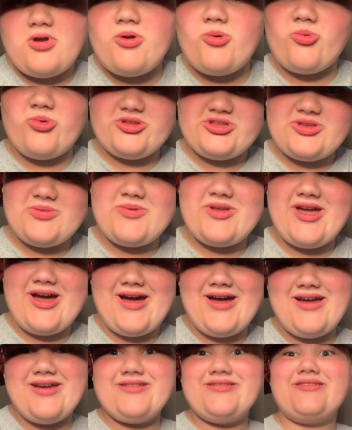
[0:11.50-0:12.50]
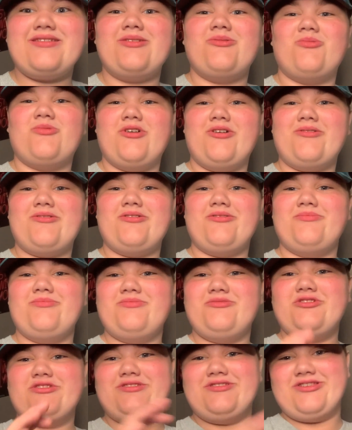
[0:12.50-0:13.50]
What's up, guys, and
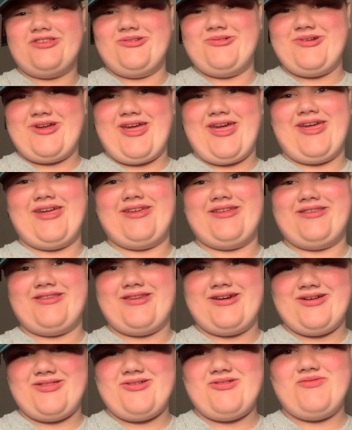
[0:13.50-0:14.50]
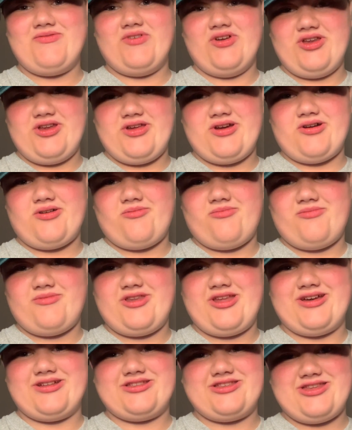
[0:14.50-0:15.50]
welcome to another video.
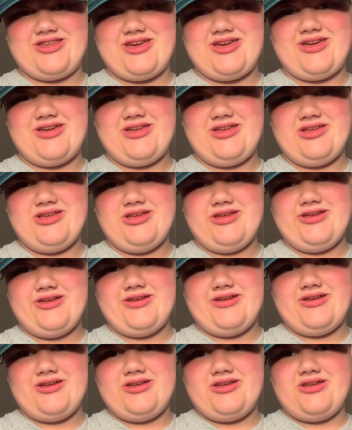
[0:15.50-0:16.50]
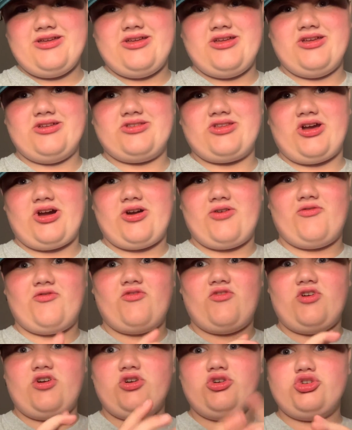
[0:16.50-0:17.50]
Now today is our
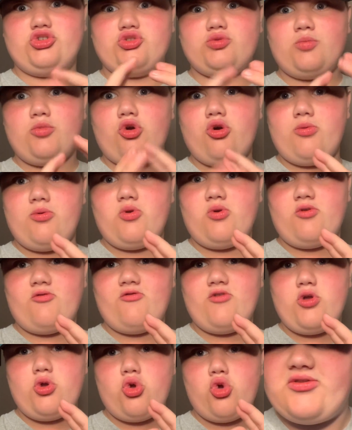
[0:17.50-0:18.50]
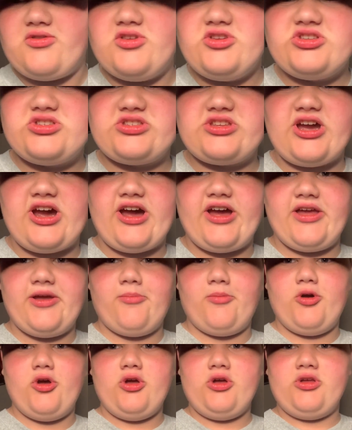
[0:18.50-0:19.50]
first movie review. This
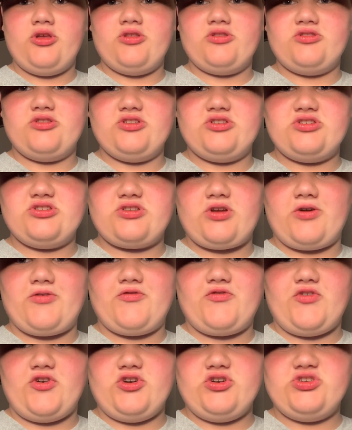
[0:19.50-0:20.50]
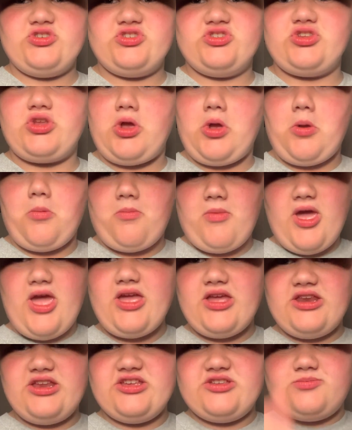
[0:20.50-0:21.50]
time, this is our first
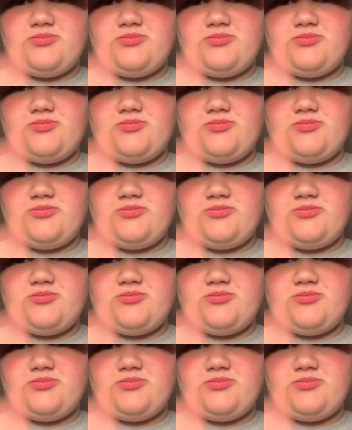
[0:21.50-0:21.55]
80s